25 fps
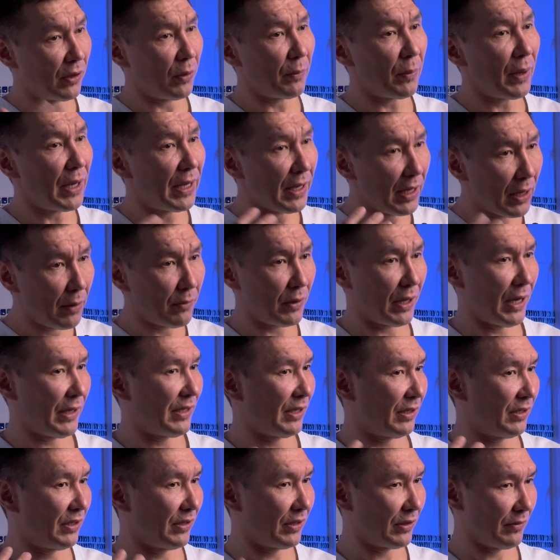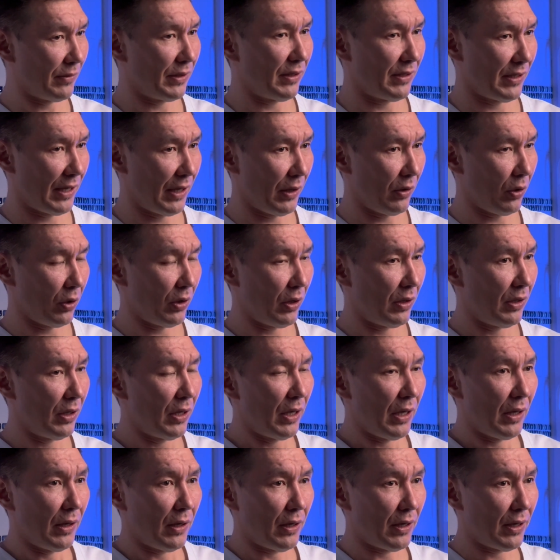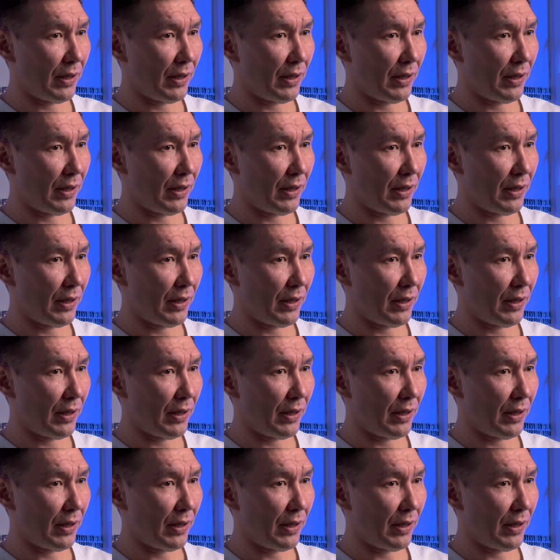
The main advantages of this technology,